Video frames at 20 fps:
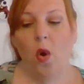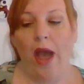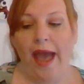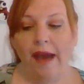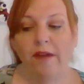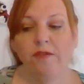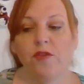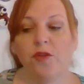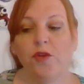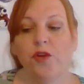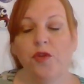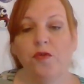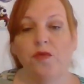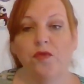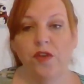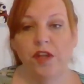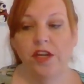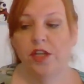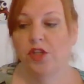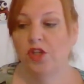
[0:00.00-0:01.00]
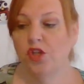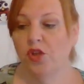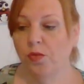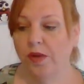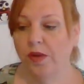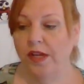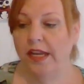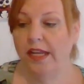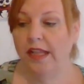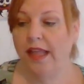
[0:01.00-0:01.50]
after you finish
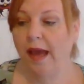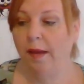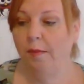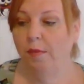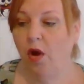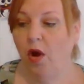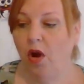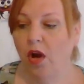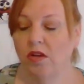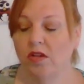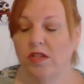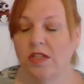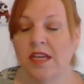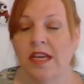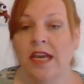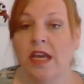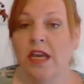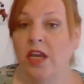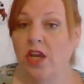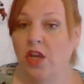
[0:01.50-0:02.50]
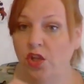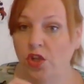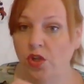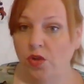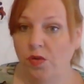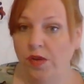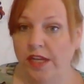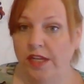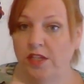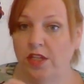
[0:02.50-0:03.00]
reading that part,
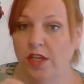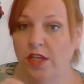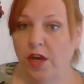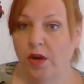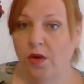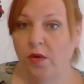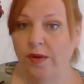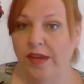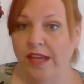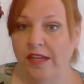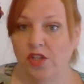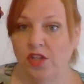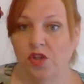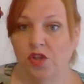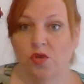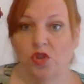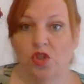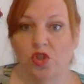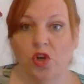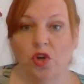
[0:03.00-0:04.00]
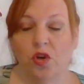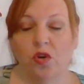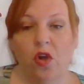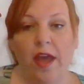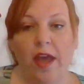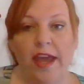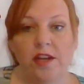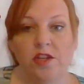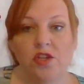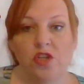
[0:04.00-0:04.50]
you need to go into your
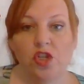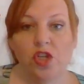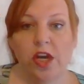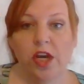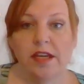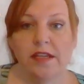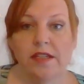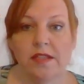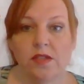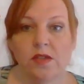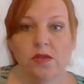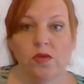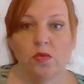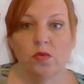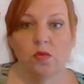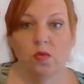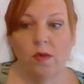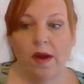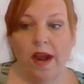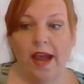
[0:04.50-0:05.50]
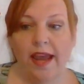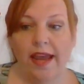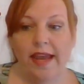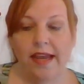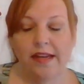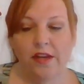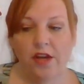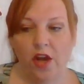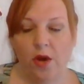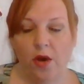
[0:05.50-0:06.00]
journal and just
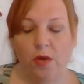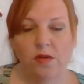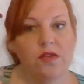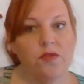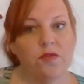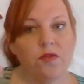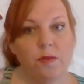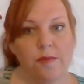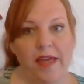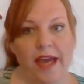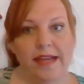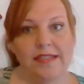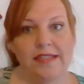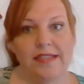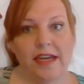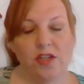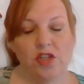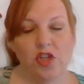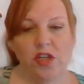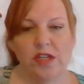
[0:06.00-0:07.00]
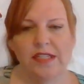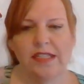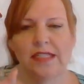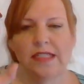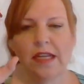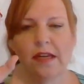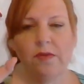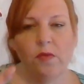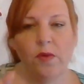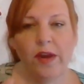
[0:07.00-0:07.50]
write notes from that section.
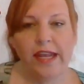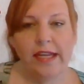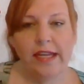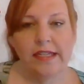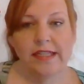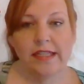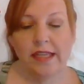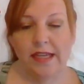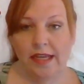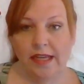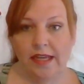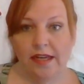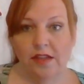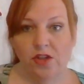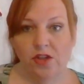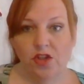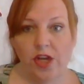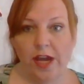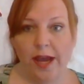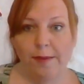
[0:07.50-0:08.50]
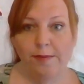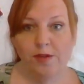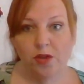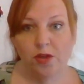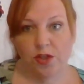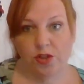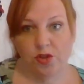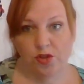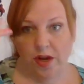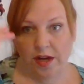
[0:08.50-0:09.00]
Instead of waiting to the end of the chapter
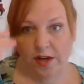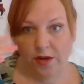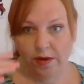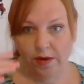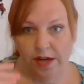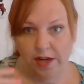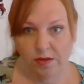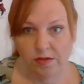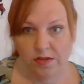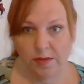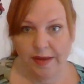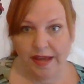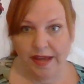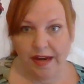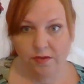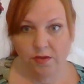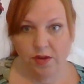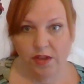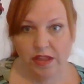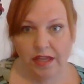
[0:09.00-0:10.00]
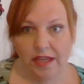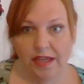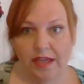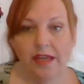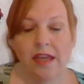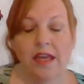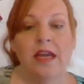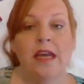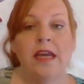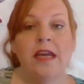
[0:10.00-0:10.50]
and trying to write notes about
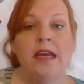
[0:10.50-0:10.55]
everything,